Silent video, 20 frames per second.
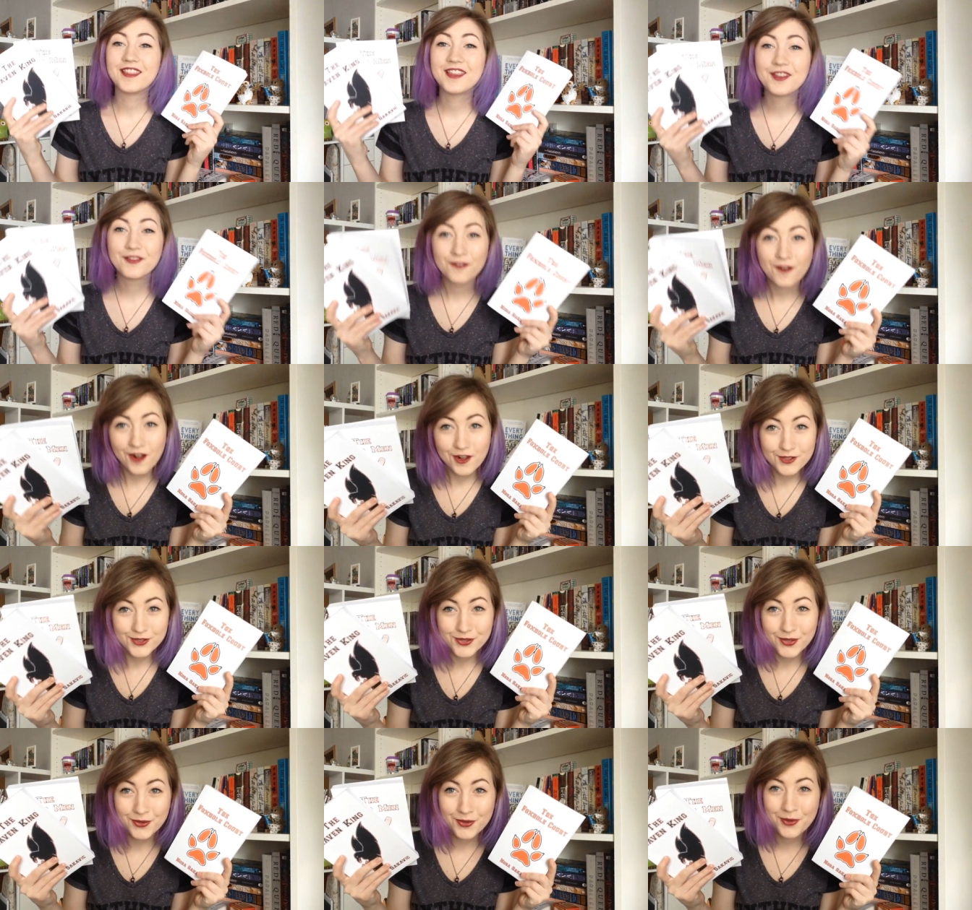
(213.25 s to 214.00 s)
The
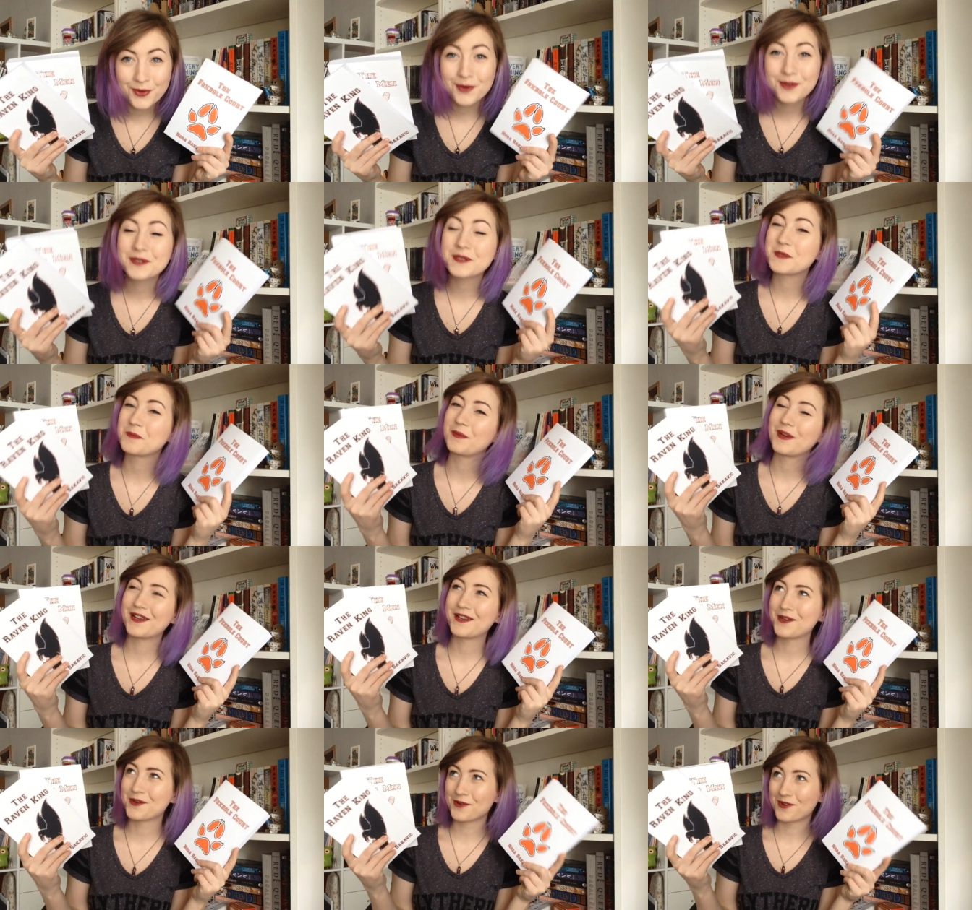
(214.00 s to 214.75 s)
Foxhole Court
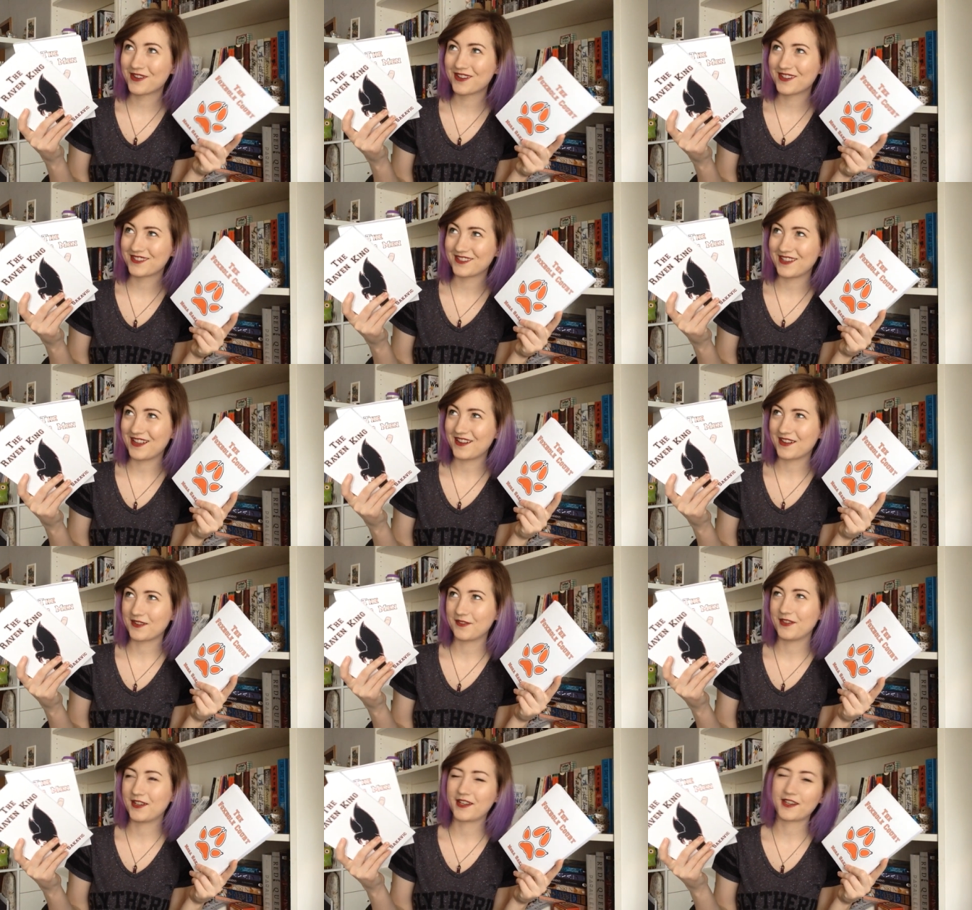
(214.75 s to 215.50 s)
by Nora
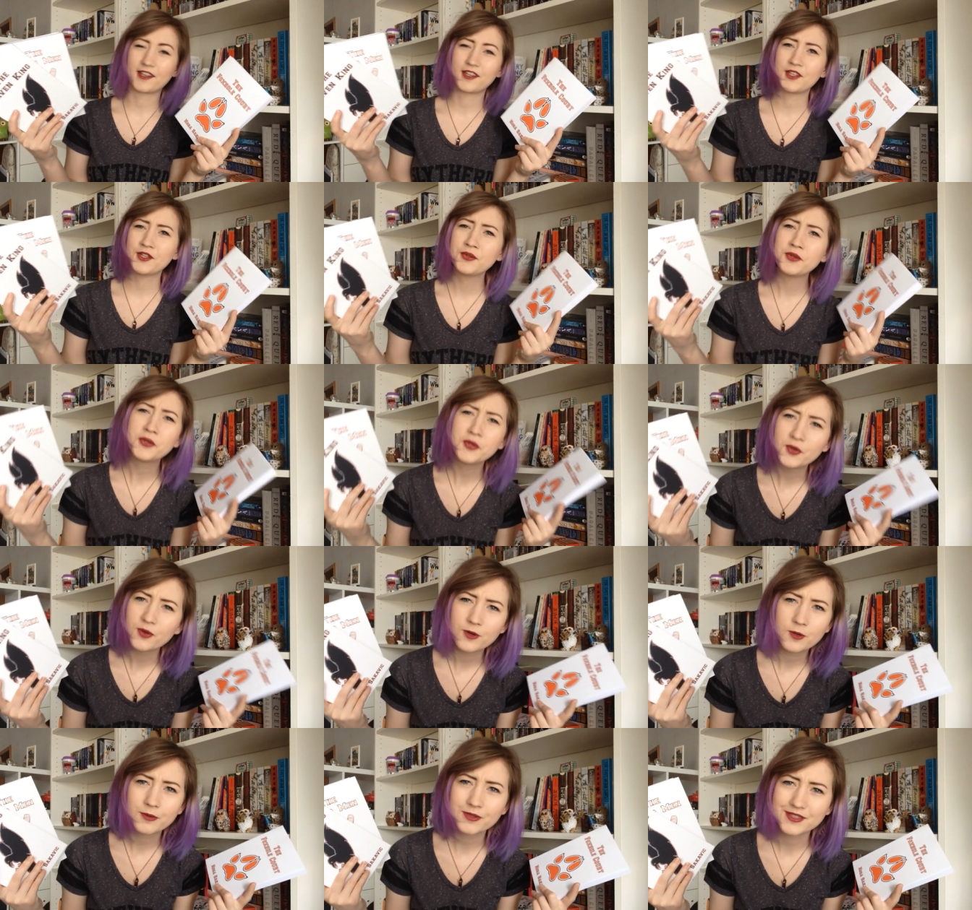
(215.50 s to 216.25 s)
Sakavic. You
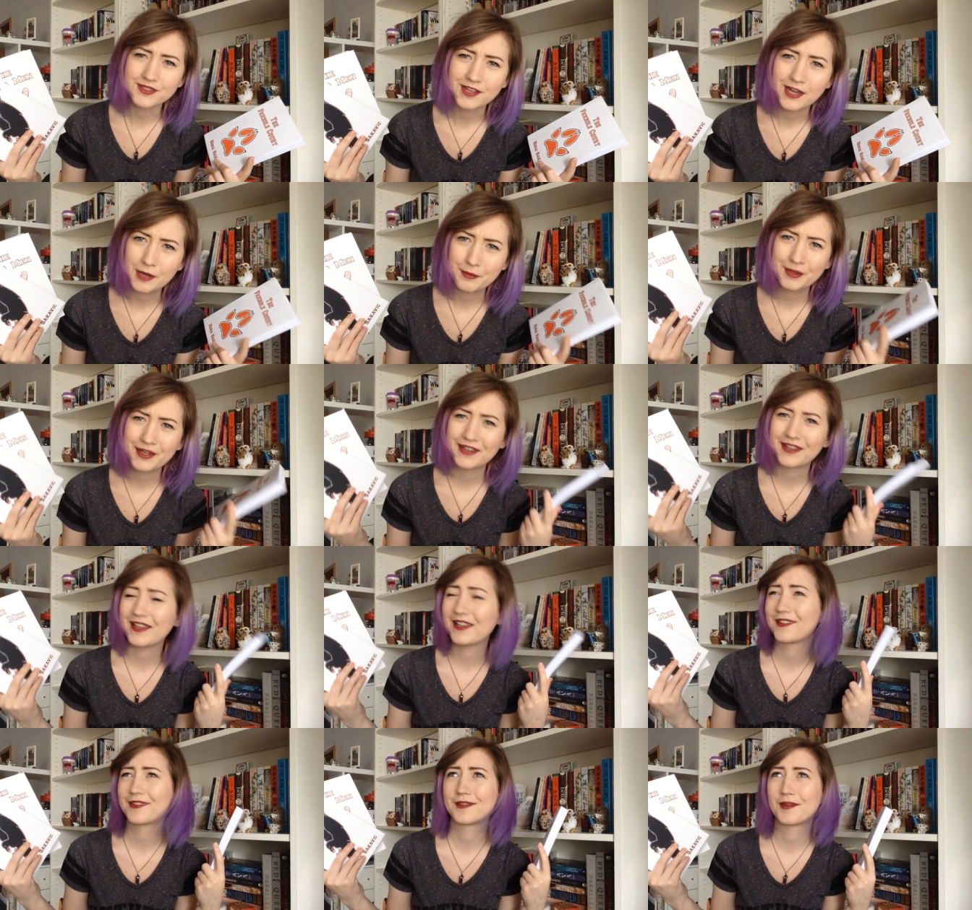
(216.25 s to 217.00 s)
knew it was
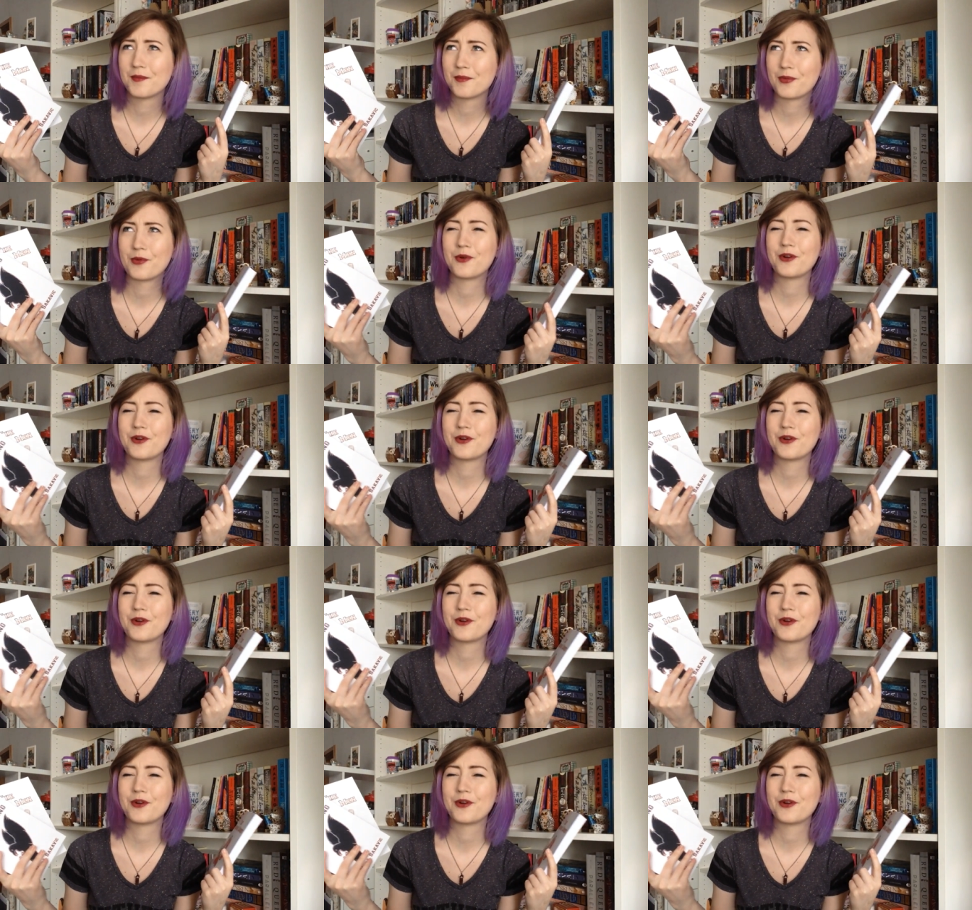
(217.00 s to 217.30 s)
coming at some